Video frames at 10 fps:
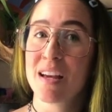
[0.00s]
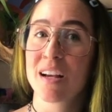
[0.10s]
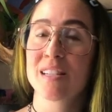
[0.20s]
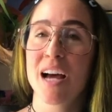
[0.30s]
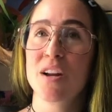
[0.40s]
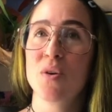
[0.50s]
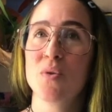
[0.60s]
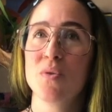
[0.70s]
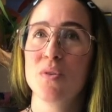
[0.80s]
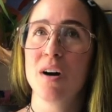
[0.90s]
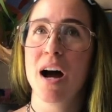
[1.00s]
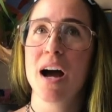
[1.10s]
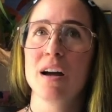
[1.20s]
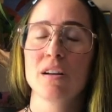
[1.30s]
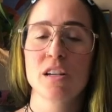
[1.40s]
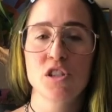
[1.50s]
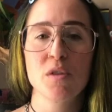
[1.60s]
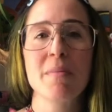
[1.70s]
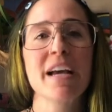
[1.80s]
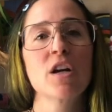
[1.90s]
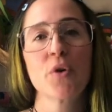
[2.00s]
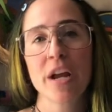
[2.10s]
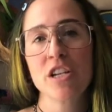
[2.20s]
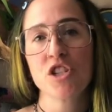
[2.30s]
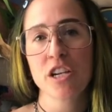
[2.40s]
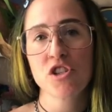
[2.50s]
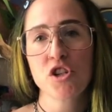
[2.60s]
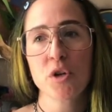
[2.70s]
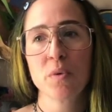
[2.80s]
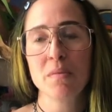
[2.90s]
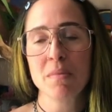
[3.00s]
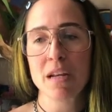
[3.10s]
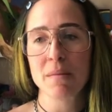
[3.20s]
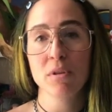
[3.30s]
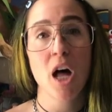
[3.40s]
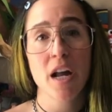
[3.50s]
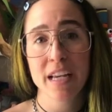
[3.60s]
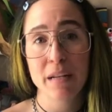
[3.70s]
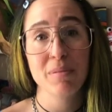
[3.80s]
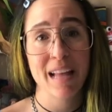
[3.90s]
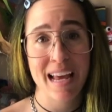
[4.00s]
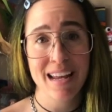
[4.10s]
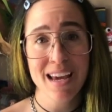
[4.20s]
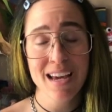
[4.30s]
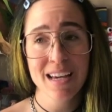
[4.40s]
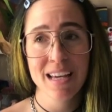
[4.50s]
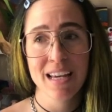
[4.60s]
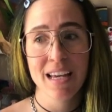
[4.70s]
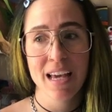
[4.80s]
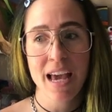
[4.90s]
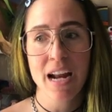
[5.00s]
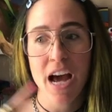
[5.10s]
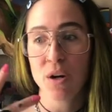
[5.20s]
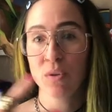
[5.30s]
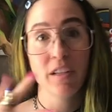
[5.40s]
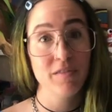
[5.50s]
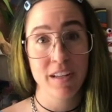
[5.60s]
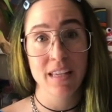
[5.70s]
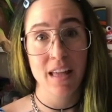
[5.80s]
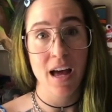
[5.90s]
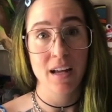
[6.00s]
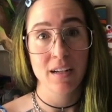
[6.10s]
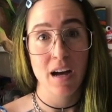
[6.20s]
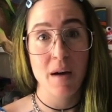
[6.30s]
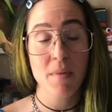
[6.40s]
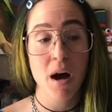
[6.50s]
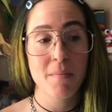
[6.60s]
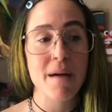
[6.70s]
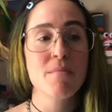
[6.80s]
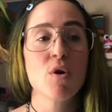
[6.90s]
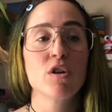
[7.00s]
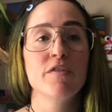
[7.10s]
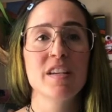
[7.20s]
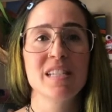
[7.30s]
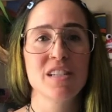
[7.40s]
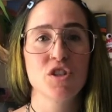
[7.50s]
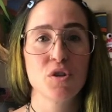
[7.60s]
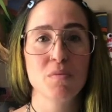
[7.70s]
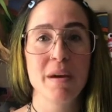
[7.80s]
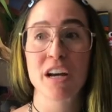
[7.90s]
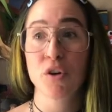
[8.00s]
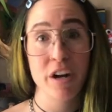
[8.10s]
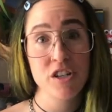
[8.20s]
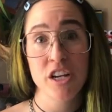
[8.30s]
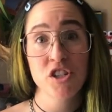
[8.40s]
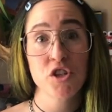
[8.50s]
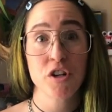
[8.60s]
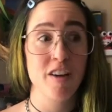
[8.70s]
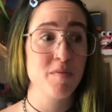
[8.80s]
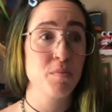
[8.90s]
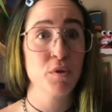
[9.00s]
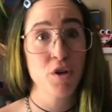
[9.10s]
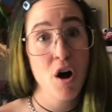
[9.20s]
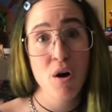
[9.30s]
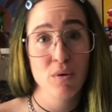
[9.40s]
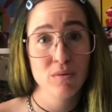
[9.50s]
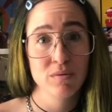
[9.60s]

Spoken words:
Because to make a grand gesture would mean plotting and planning, and I don't live like that. My motive isn't to make a grand gesture and have people know.